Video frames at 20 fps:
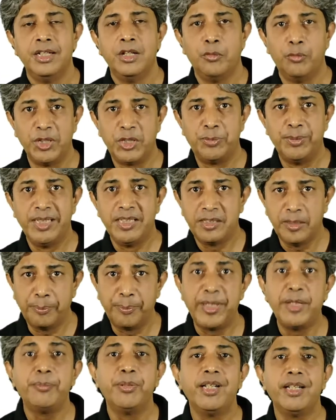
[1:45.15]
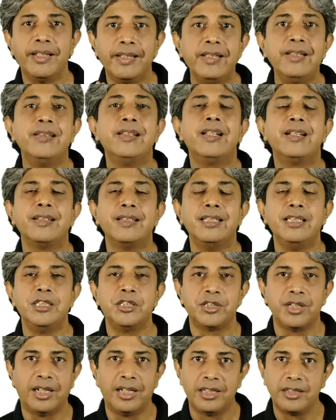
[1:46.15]
which means the people in that
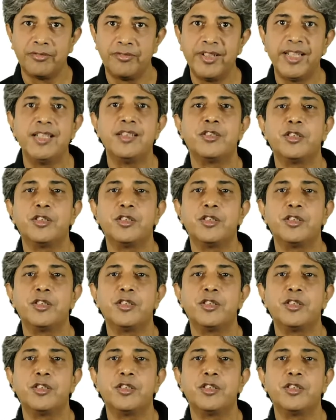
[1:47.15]
niche are very